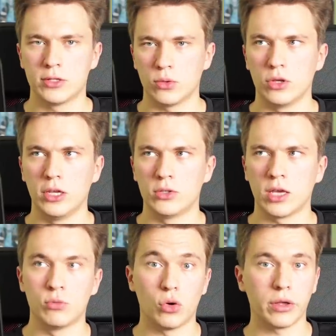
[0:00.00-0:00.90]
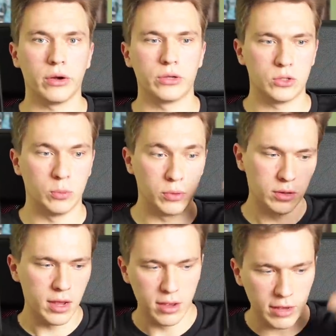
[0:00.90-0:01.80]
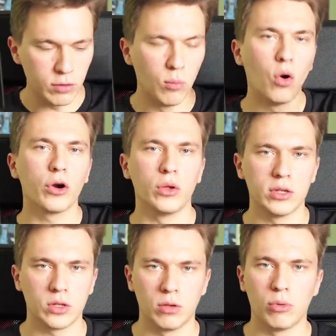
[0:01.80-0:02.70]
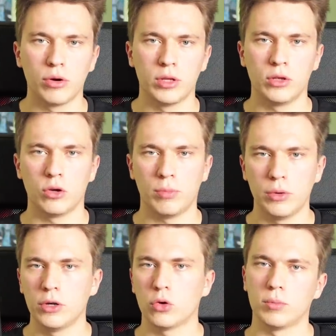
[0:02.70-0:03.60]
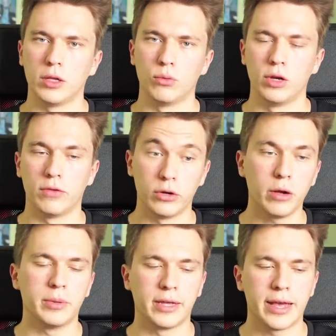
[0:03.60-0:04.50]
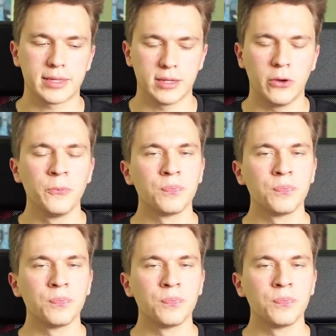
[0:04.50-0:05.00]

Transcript: so you need to keep drawing cards to put even more units on the board than your opponent normally would if they're not playing Axel.